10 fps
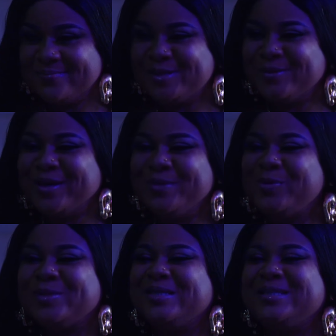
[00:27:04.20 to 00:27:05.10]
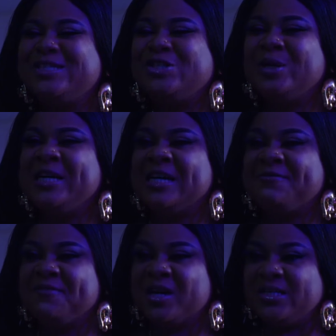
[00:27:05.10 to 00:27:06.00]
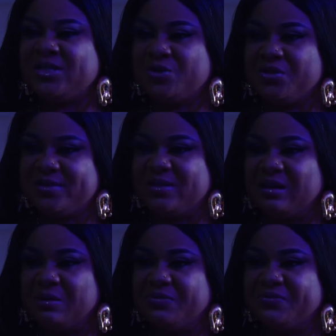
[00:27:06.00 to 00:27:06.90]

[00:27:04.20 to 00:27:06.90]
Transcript: So keep your sisterly advice to yourself.